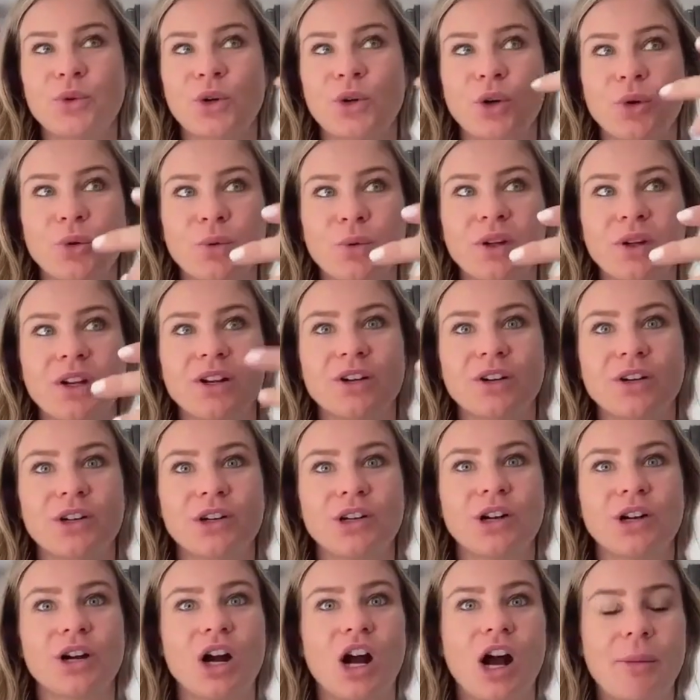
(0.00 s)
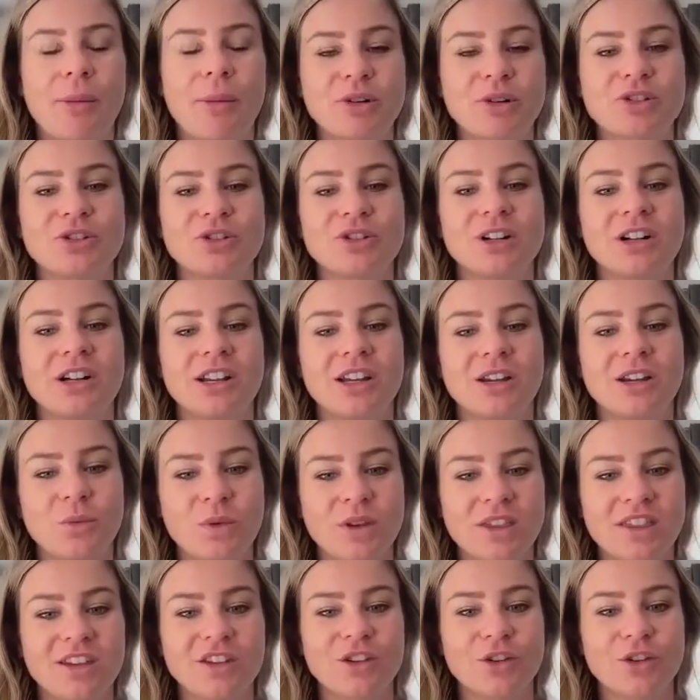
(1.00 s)
career opportunity
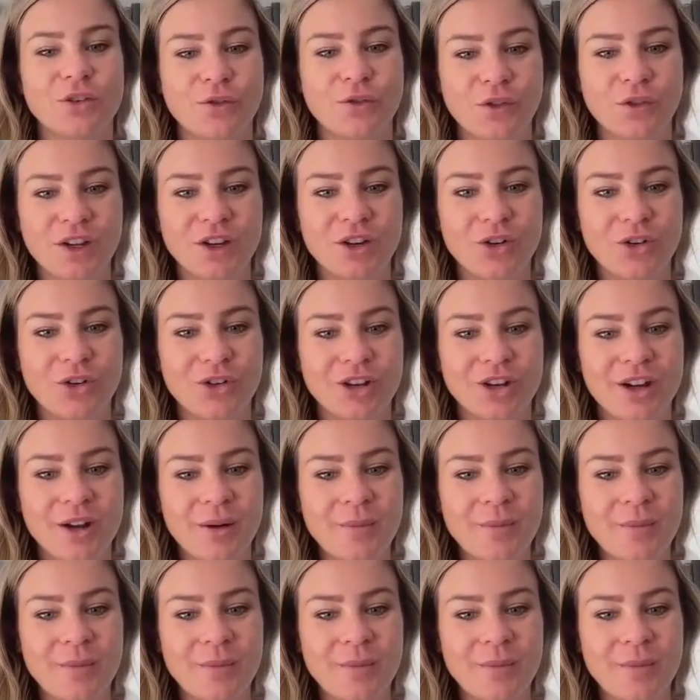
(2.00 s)
within your field.